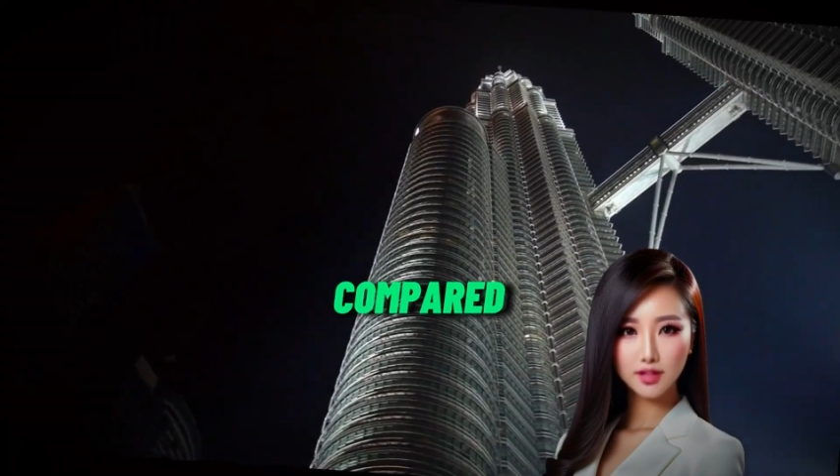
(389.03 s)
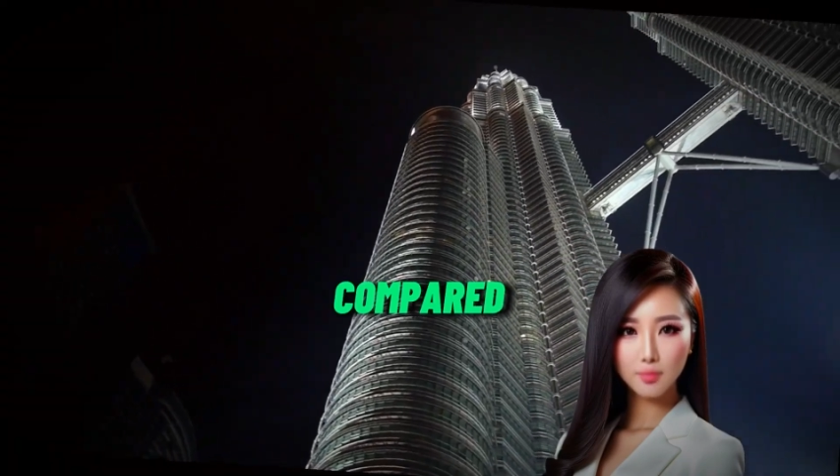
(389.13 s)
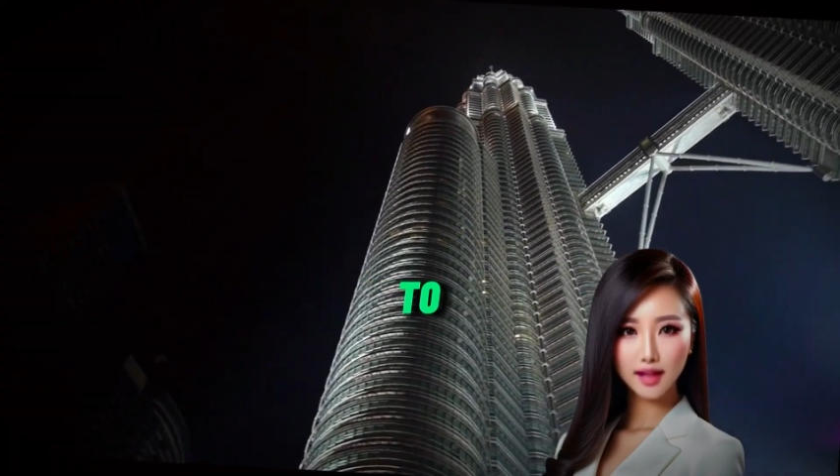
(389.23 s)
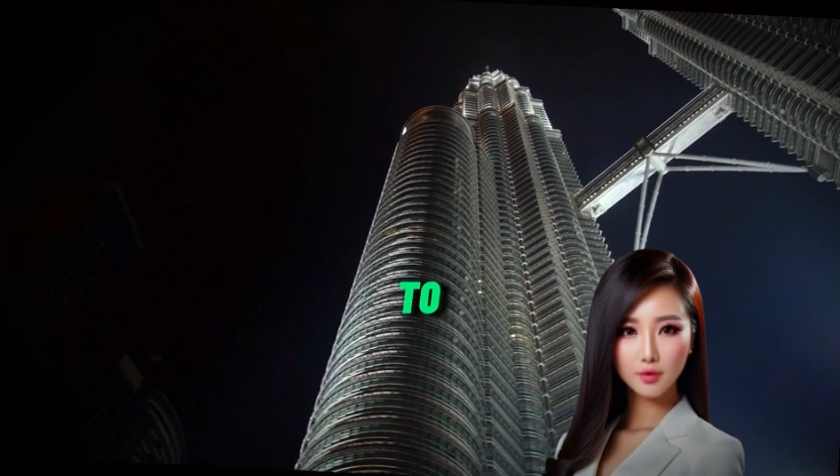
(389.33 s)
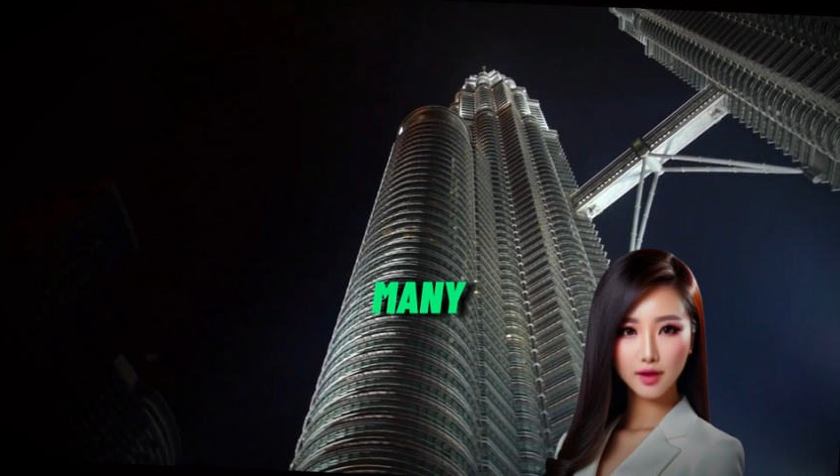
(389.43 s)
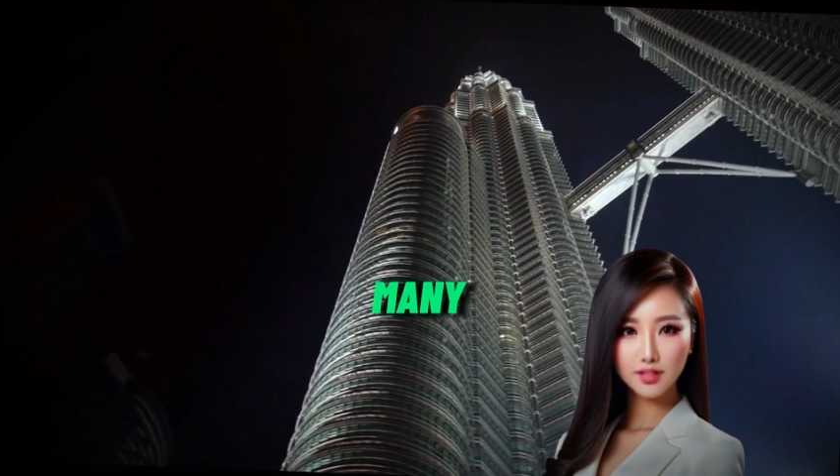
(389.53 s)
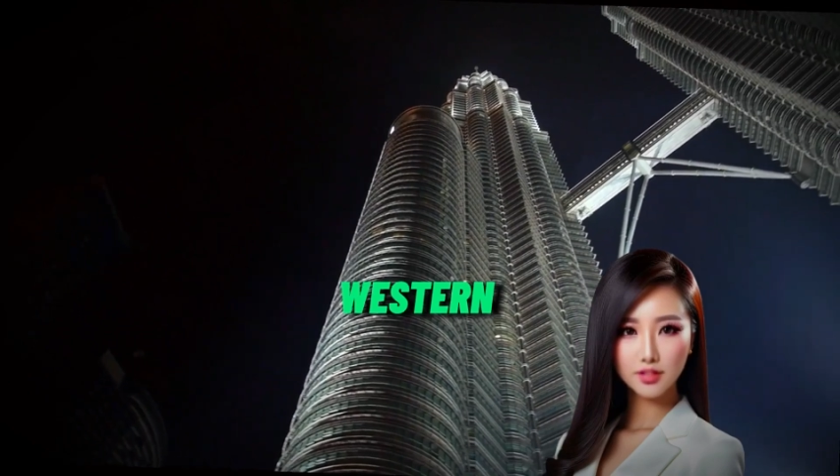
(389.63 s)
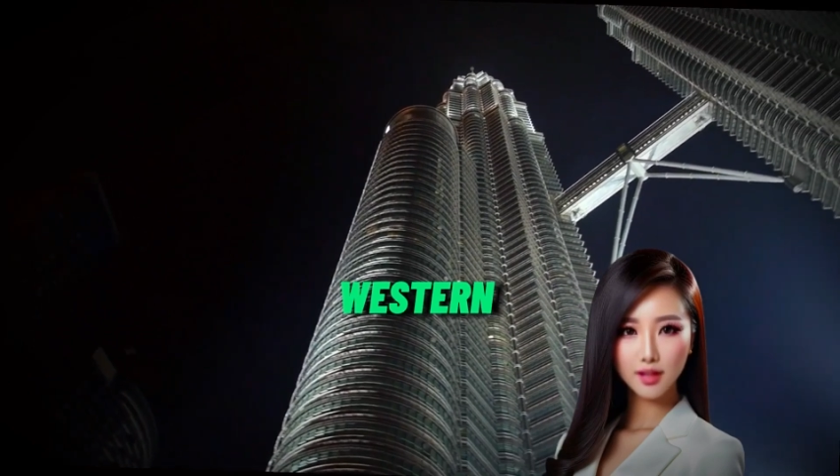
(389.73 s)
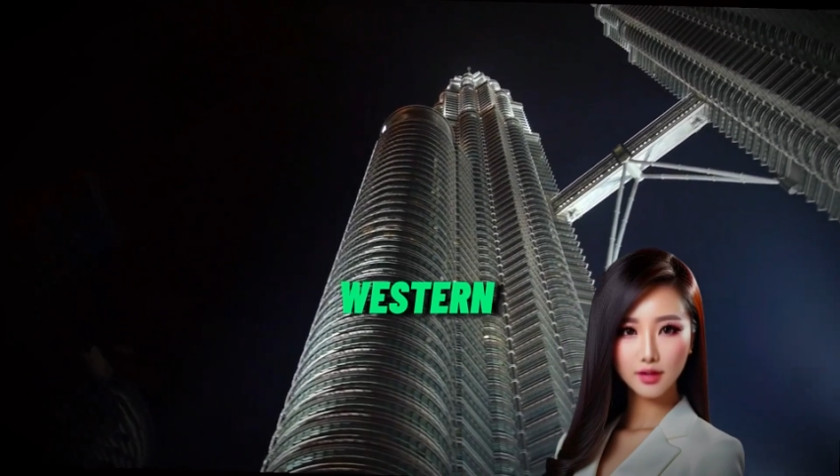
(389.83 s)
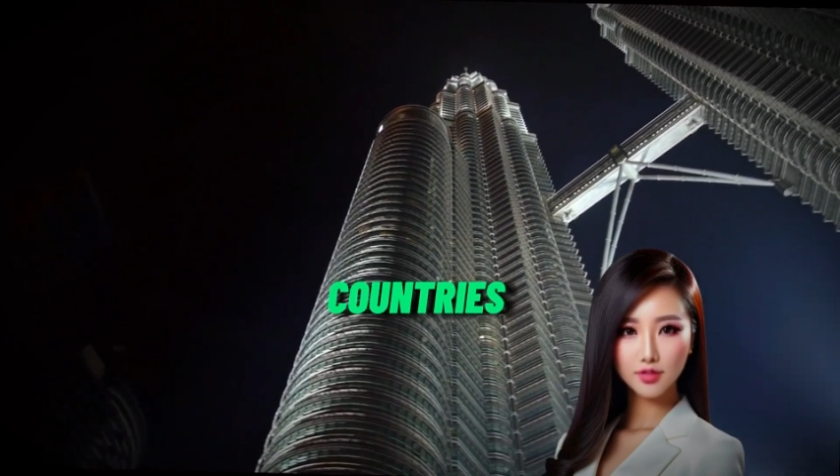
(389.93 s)
to many
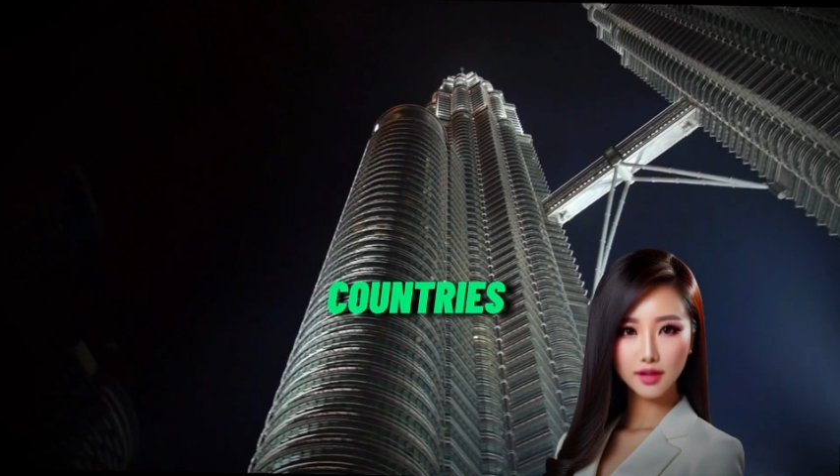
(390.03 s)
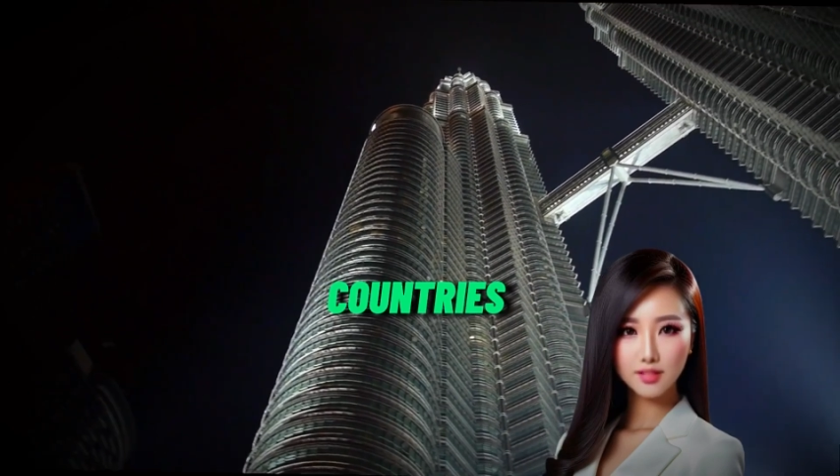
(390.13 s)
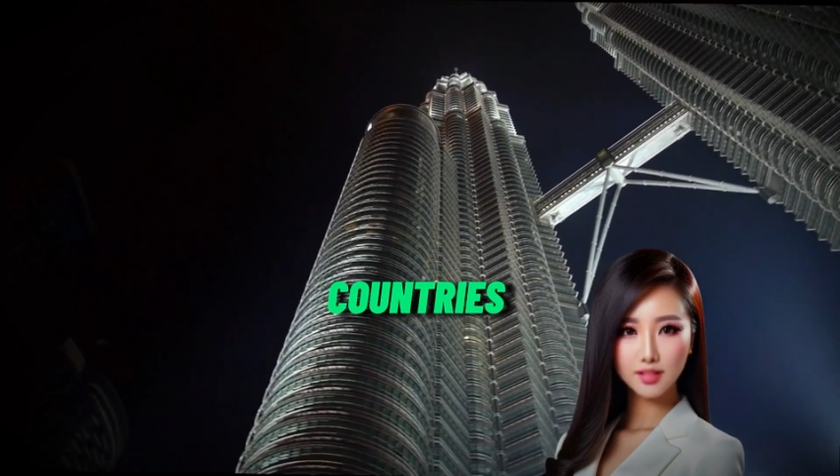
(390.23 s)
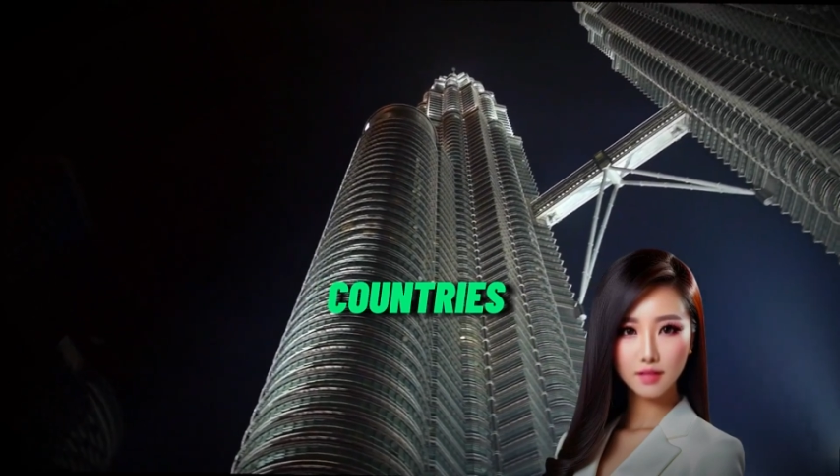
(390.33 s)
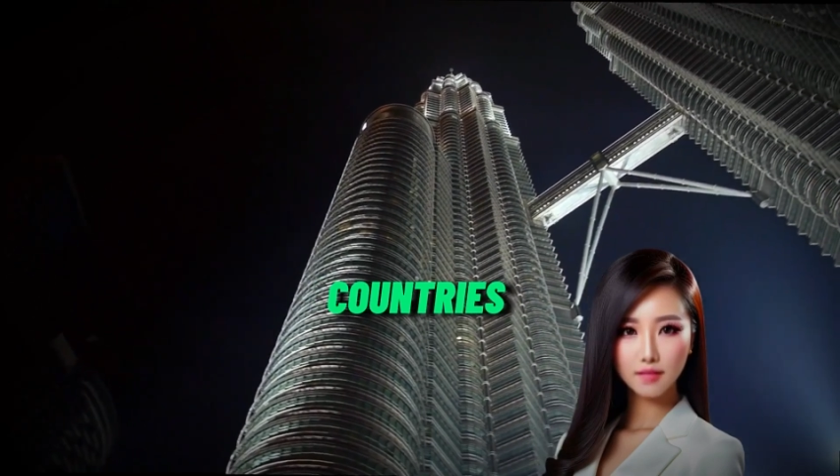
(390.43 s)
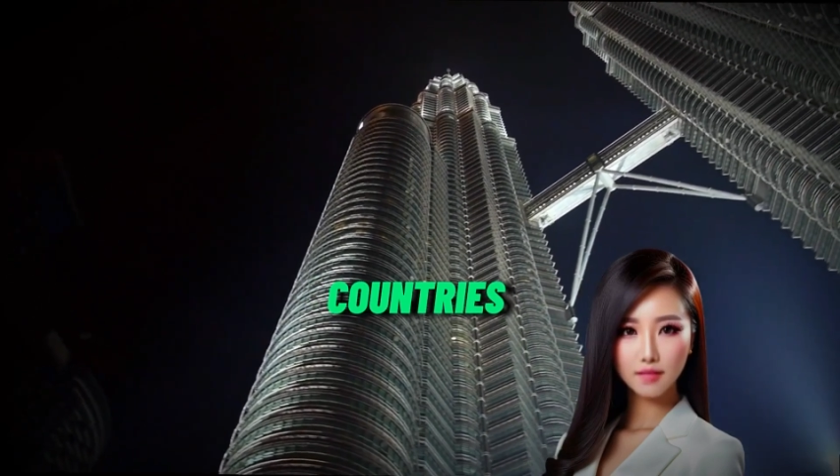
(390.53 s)
Western countries,